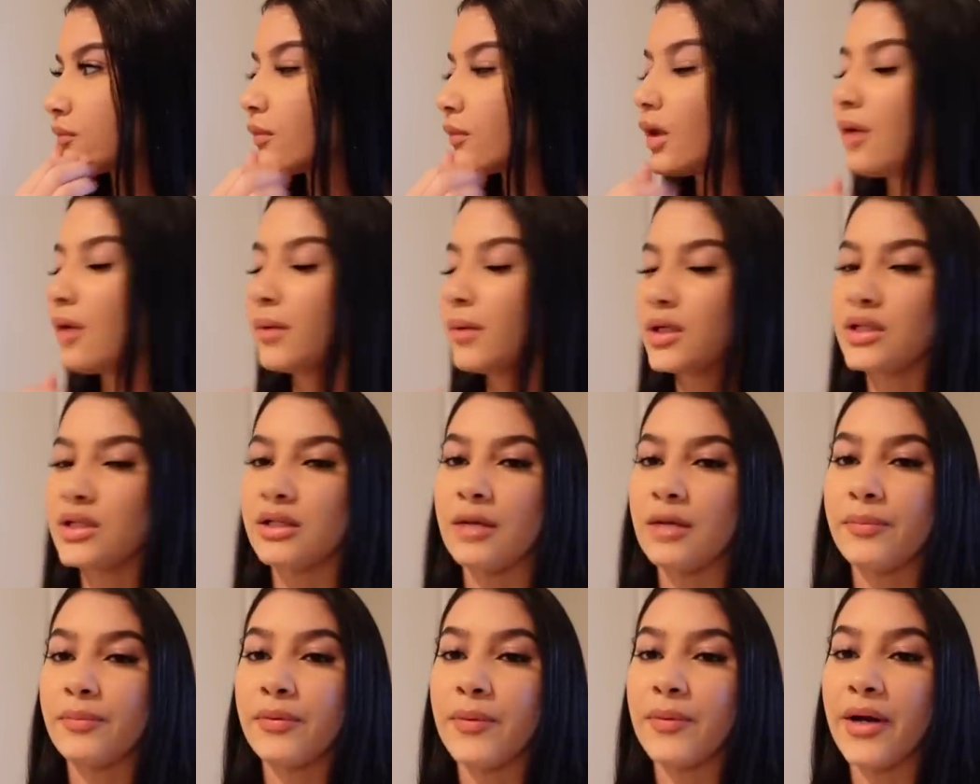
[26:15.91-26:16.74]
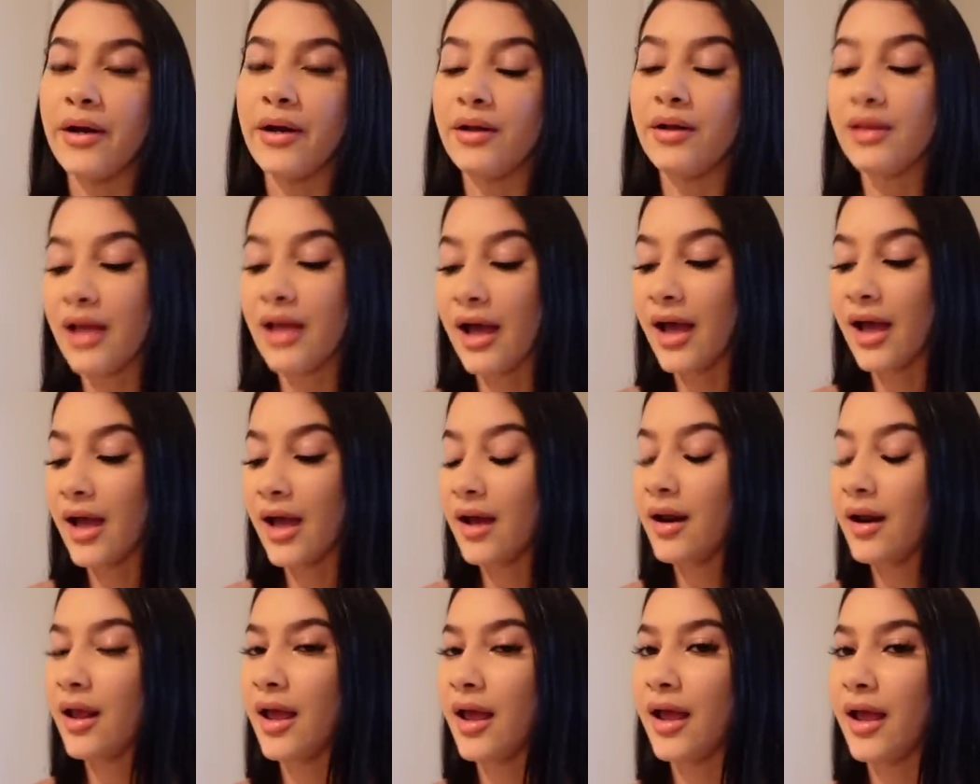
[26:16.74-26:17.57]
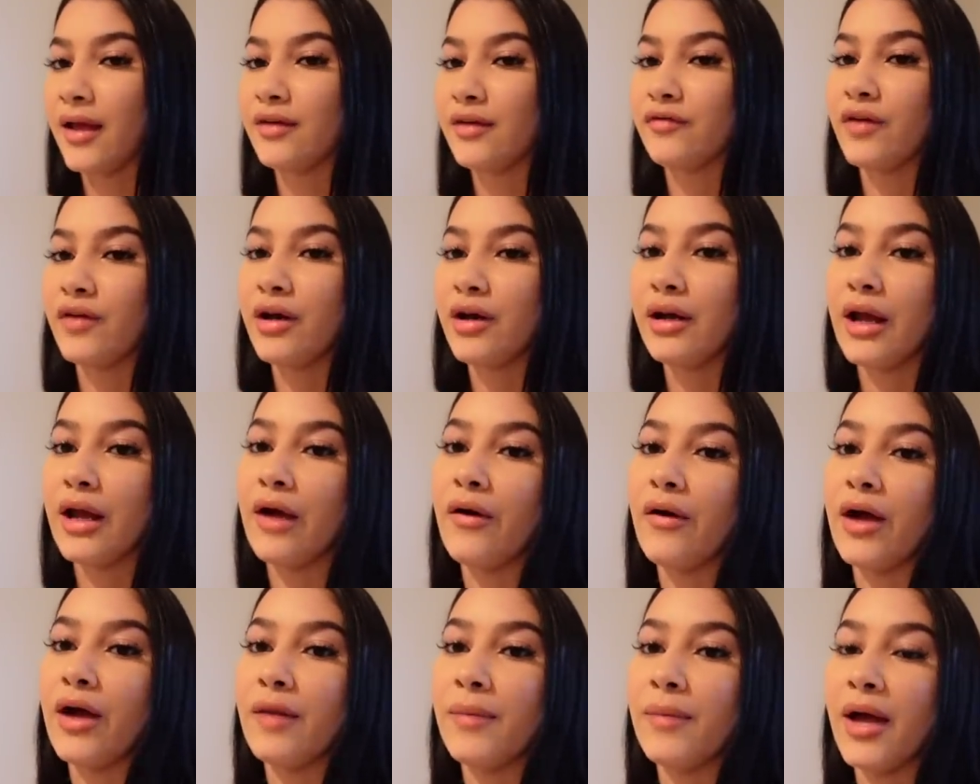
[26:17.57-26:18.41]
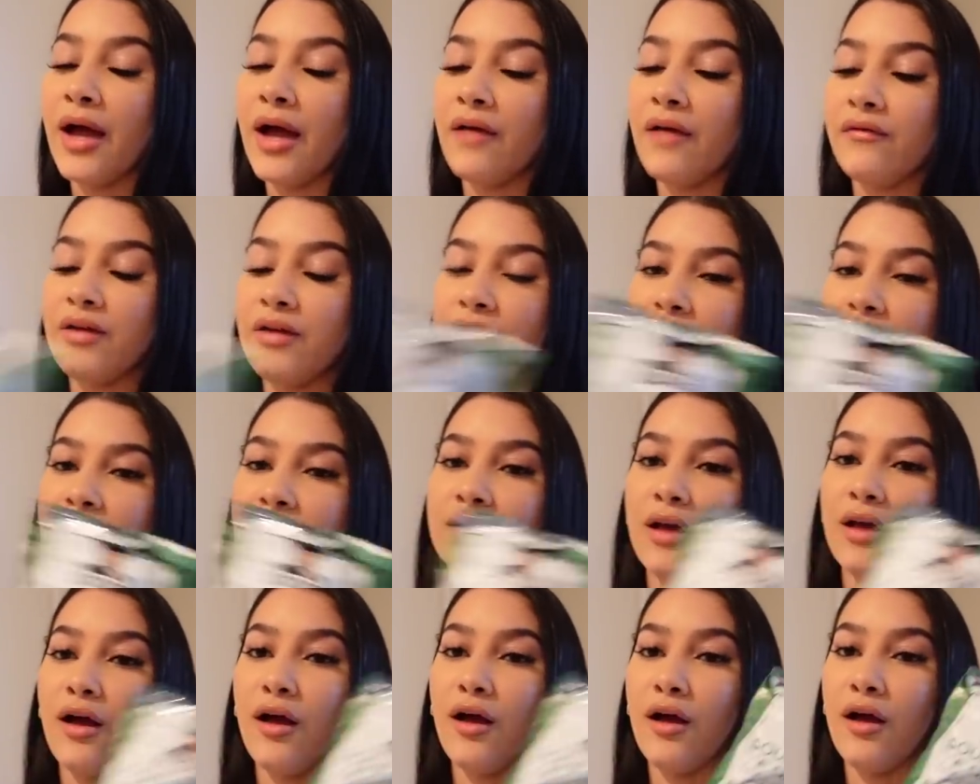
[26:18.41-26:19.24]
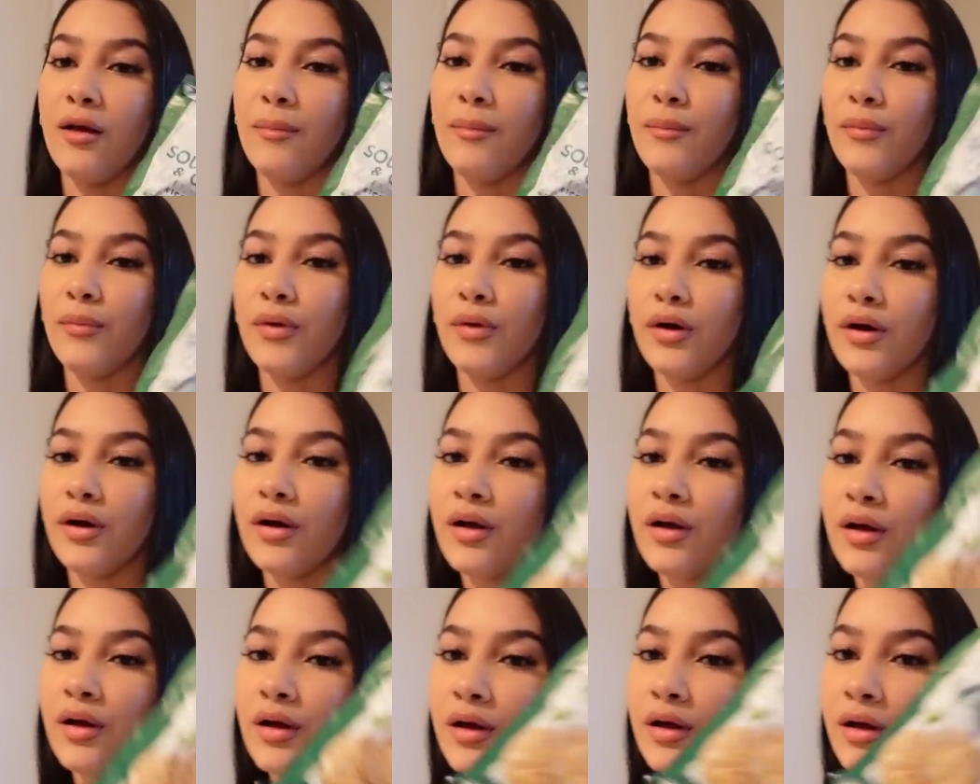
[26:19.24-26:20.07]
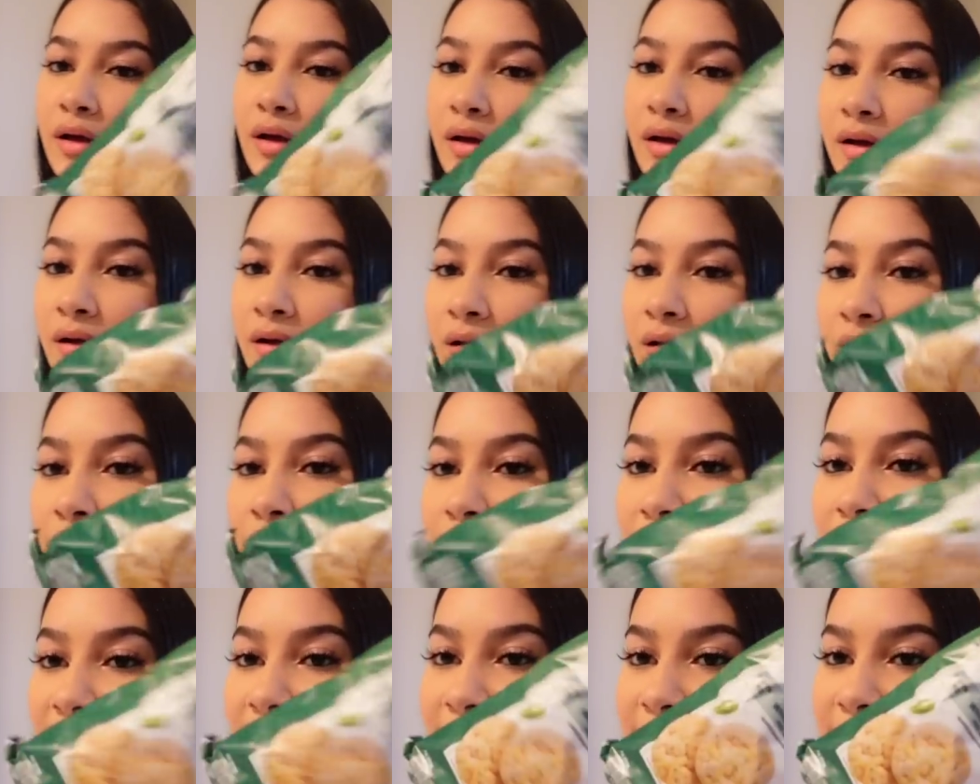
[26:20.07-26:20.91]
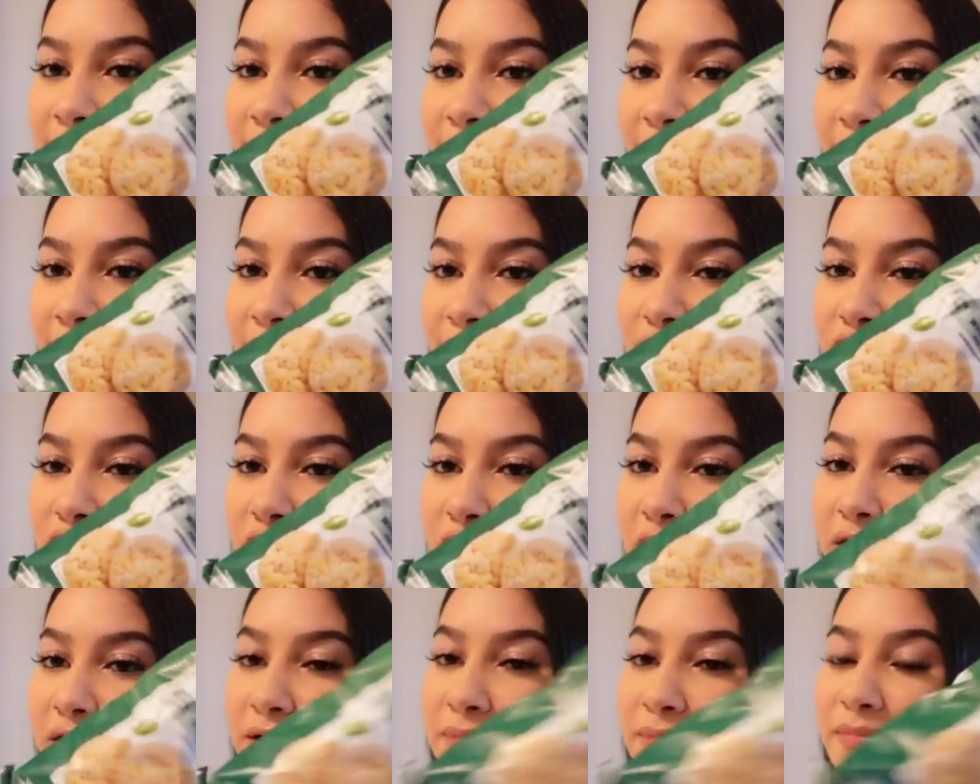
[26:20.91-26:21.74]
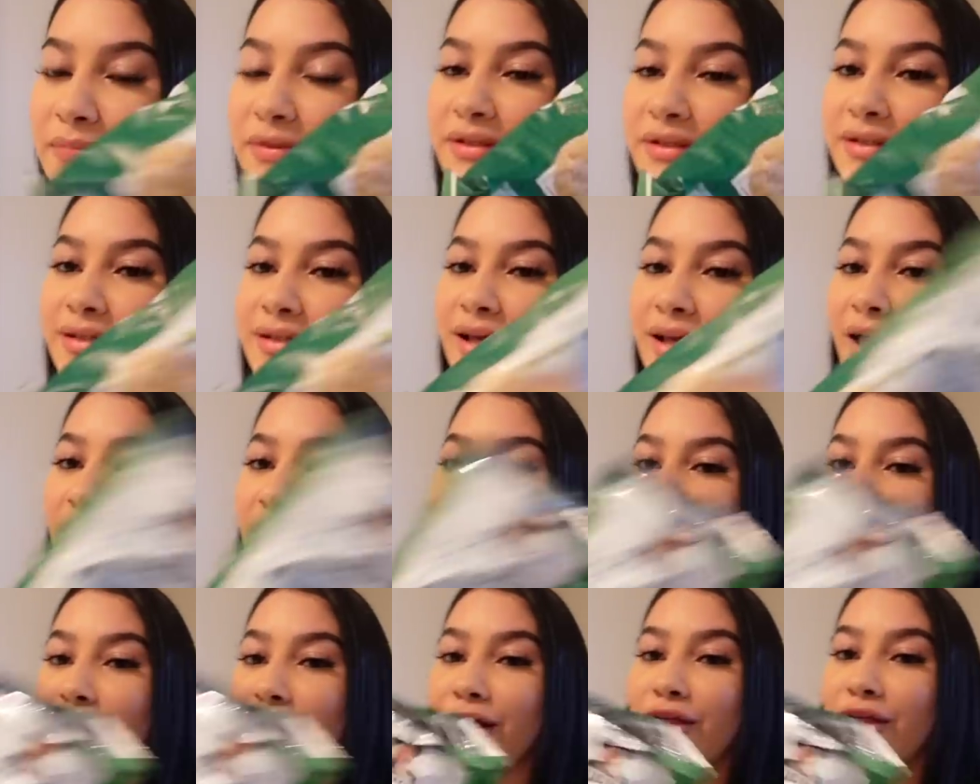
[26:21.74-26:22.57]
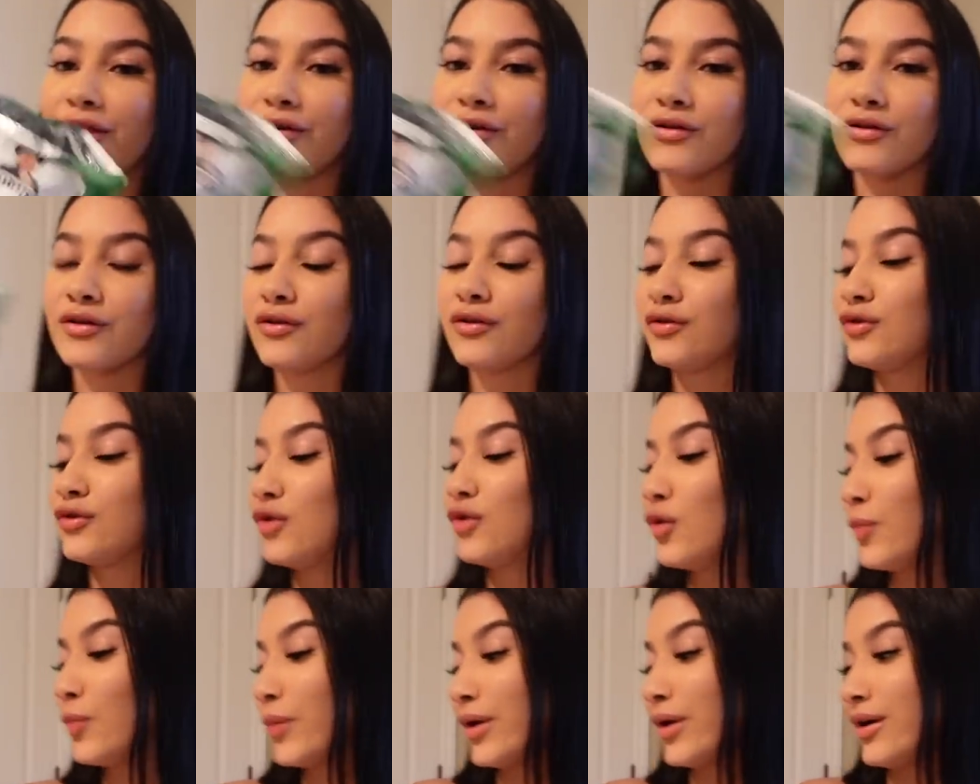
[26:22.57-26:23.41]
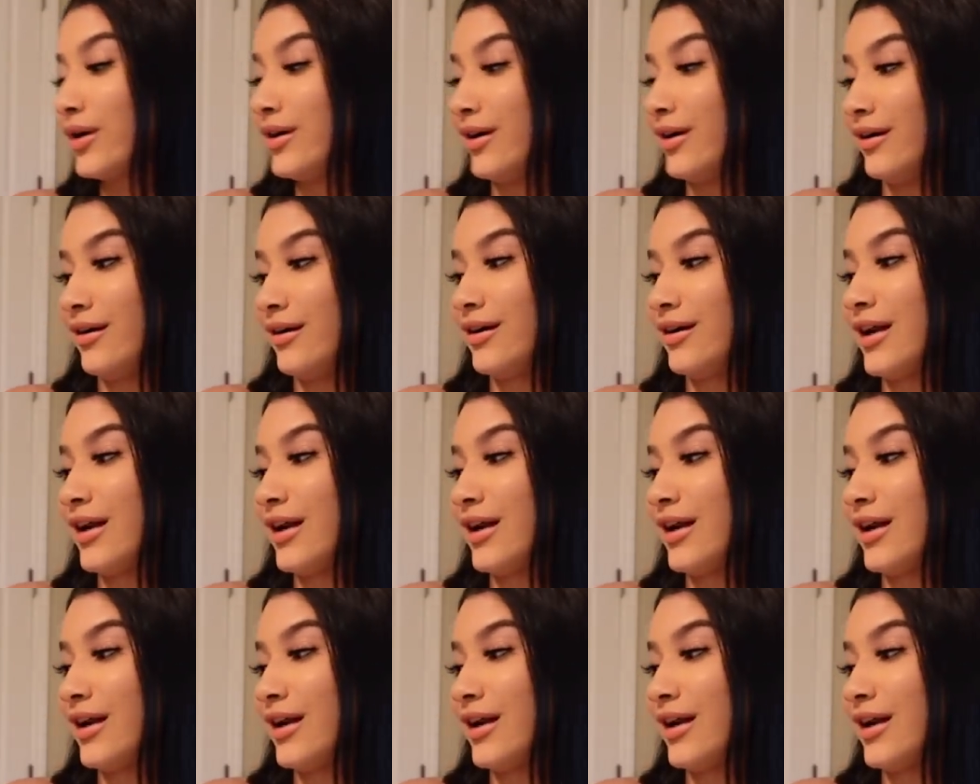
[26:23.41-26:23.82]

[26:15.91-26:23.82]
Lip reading: I'm going to start preparing that, and right now I'm having some rice cake chips, and they're super good.